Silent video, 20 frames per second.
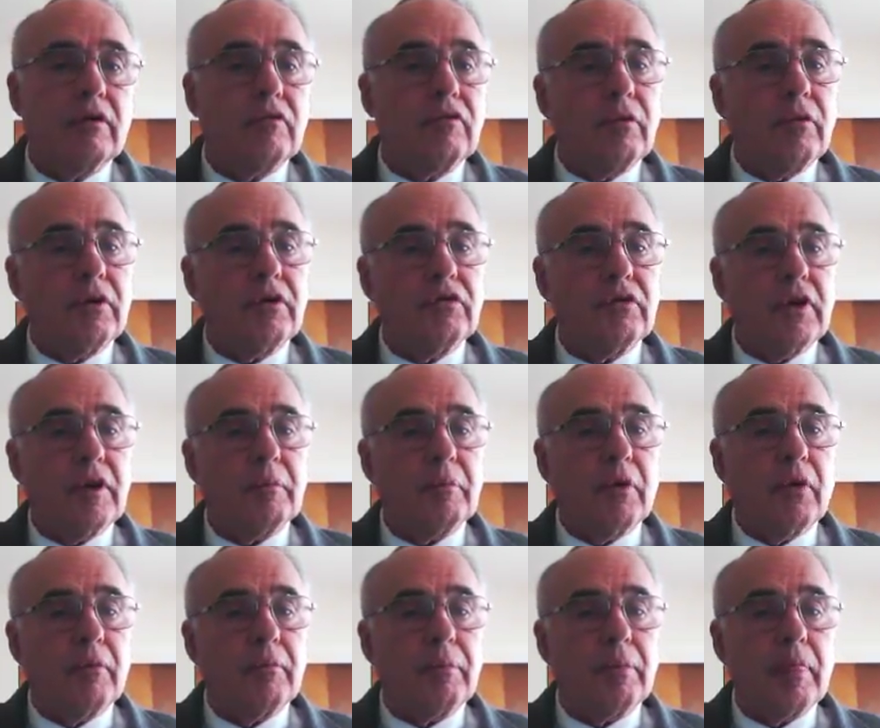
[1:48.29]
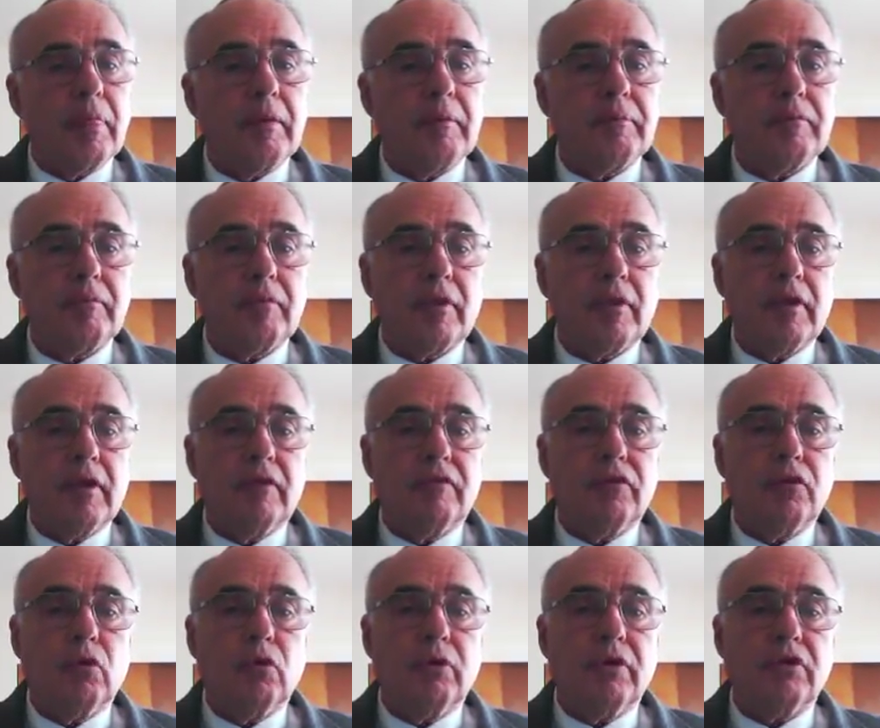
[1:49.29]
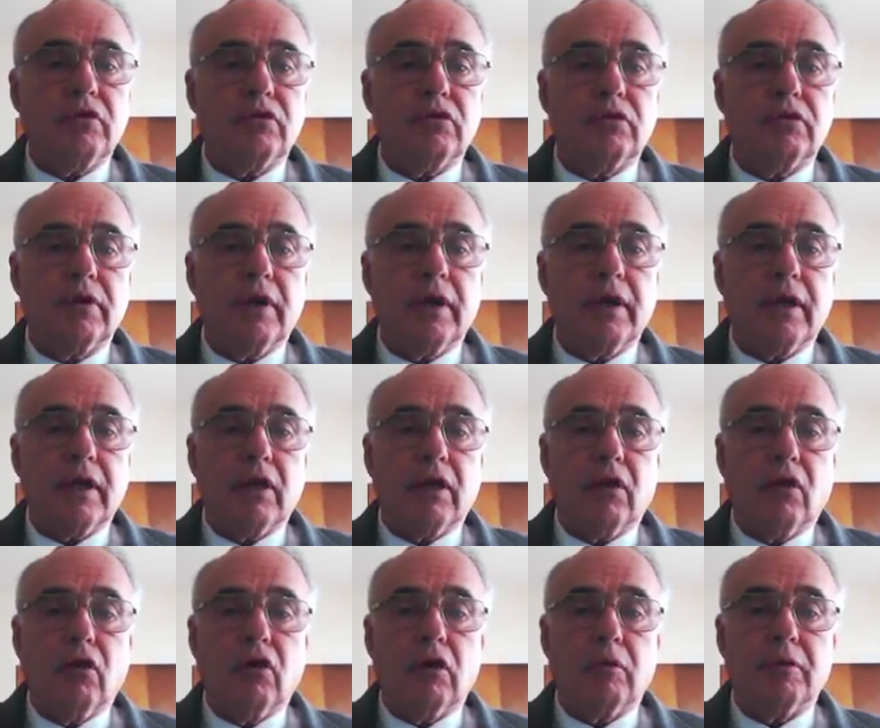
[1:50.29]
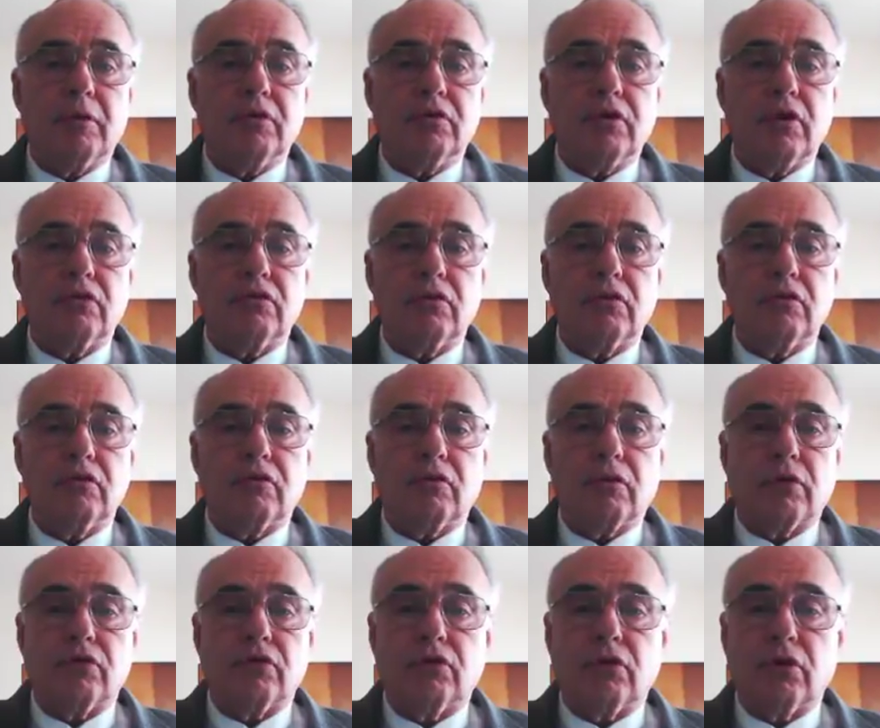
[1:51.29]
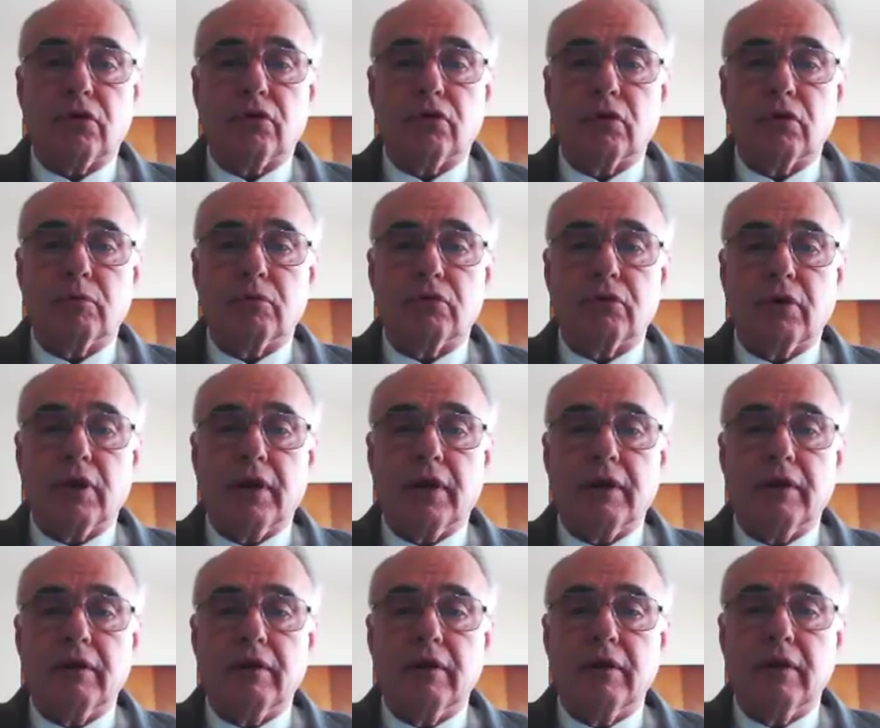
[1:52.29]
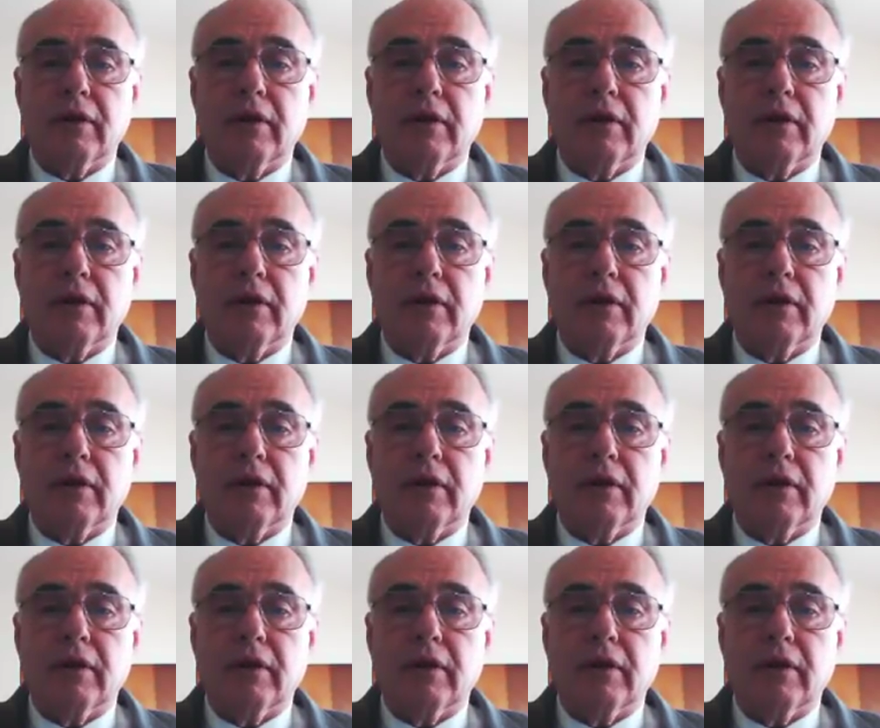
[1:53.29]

For example, if you wish to take a long position for a short-term trade,